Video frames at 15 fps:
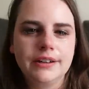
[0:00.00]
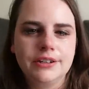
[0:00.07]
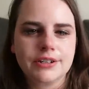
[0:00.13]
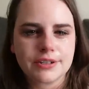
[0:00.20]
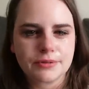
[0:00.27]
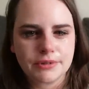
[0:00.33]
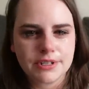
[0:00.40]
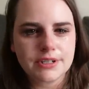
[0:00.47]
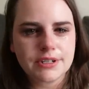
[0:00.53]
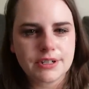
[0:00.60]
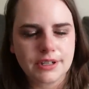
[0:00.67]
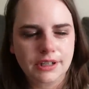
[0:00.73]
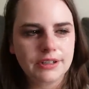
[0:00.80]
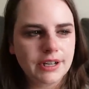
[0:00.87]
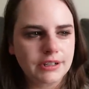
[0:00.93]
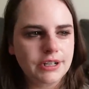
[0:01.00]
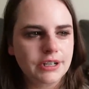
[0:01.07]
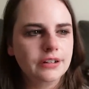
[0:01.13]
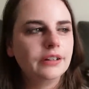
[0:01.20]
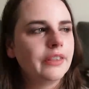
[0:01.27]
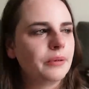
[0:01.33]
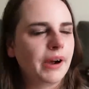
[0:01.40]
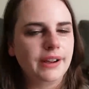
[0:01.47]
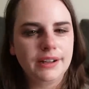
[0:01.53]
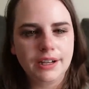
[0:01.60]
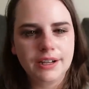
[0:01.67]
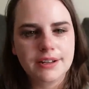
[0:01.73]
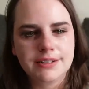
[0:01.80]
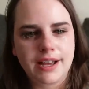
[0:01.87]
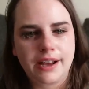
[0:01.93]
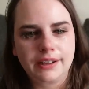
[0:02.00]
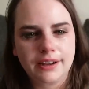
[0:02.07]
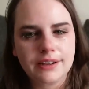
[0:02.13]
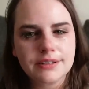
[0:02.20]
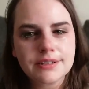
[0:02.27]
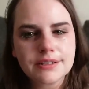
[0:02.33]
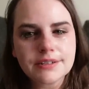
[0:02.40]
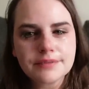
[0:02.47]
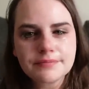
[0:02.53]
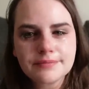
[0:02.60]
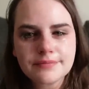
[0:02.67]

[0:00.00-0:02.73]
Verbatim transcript: He just wants to continue the way he is, I guess.